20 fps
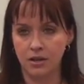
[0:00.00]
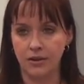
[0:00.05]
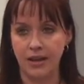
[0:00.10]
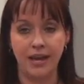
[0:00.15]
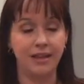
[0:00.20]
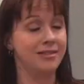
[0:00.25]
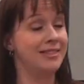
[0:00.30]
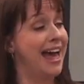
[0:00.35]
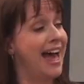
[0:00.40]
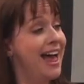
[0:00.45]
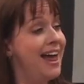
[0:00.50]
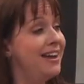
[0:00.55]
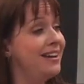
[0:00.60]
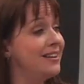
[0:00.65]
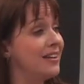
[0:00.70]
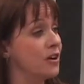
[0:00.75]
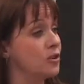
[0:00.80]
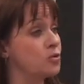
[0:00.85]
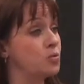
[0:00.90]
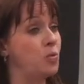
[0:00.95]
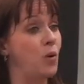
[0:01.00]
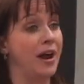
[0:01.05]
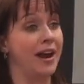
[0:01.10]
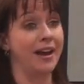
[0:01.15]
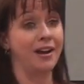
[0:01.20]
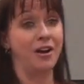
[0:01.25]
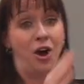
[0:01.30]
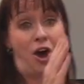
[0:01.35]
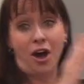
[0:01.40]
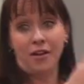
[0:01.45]
Okay, then there's what
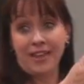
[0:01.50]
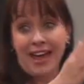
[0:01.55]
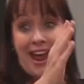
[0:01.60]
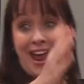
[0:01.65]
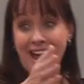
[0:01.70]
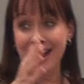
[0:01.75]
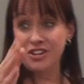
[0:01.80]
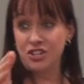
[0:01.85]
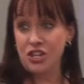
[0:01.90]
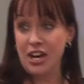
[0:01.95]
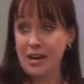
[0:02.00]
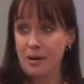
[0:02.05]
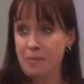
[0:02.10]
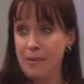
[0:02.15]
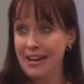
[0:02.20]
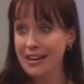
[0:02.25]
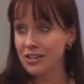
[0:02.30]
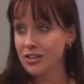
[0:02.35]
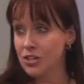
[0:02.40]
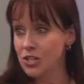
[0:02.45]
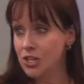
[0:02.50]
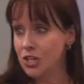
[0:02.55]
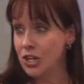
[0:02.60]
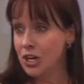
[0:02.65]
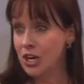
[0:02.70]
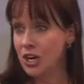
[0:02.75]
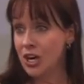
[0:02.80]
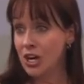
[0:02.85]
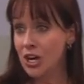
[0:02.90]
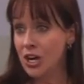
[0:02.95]
I call the handshake pitch.
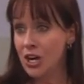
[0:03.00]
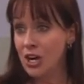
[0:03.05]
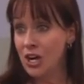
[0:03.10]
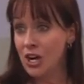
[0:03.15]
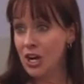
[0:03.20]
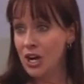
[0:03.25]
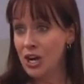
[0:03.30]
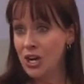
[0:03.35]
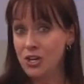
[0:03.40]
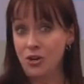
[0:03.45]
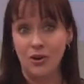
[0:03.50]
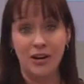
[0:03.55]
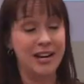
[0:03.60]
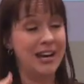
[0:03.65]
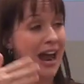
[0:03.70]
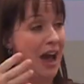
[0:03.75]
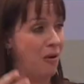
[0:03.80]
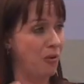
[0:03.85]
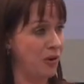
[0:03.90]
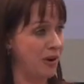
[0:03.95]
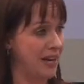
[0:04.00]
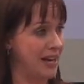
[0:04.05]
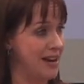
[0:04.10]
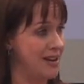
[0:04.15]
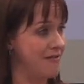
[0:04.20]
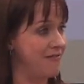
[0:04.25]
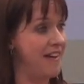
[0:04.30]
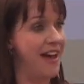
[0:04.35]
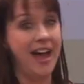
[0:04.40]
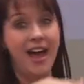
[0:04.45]
You're at a
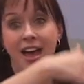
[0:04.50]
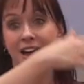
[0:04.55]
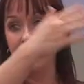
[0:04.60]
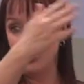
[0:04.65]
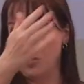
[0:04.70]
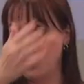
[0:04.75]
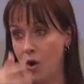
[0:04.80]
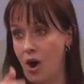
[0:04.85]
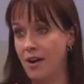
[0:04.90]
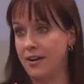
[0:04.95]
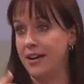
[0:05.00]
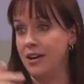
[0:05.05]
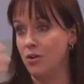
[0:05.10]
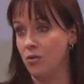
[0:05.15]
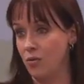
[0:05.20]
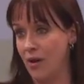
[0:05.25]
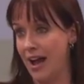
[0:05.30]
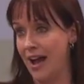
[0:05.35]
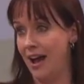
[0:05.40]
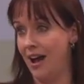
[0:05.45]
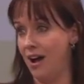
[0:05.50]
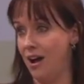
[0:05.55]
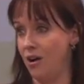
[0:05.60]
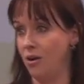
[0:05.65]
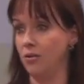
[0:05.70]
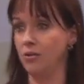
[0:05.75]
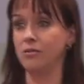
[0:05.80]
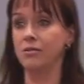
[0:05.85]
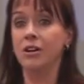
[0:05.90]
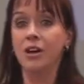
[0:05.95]
networking event, you're walking
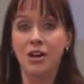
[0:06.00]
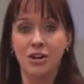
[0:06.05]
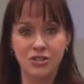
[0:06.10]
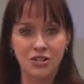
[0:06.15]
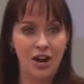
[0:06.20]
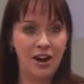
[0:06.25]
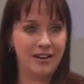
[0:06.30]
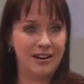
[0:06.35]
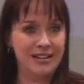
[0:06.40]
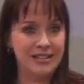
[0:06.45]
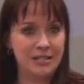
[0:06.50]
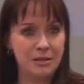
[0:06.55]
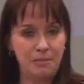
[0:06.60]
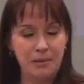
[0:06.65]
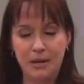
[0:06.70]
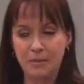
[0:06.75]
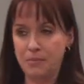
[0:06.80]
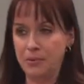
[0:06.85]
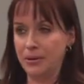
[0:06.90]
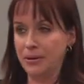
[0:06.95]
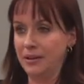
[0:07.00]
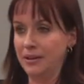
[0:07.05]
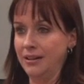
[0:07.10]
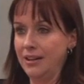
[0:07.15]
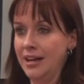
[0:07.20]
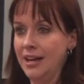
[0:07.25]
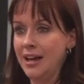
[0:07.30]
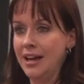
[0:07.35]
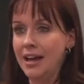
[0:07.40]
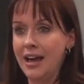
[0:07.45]
around, talking to
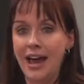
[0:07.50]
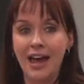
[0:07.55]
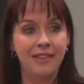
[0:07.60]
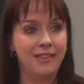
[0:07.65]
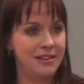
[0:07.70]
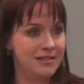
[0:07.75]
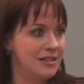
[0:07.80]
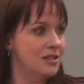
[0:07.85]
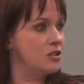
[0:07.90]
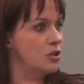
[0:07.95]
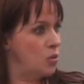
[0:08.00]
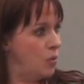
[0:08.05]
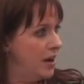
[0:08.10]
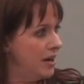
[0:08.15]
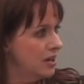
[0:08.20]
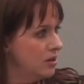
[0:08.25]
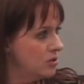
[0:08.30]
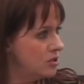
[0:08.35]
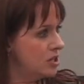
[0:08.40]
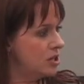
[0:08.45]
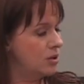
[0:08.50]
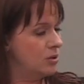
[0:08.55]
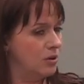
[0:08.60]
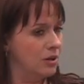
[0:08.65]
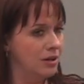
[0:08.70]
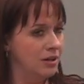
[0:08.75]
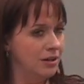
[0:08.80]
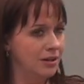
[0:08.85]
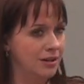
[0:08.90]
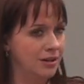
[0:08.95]
people, and they say, so what do you do?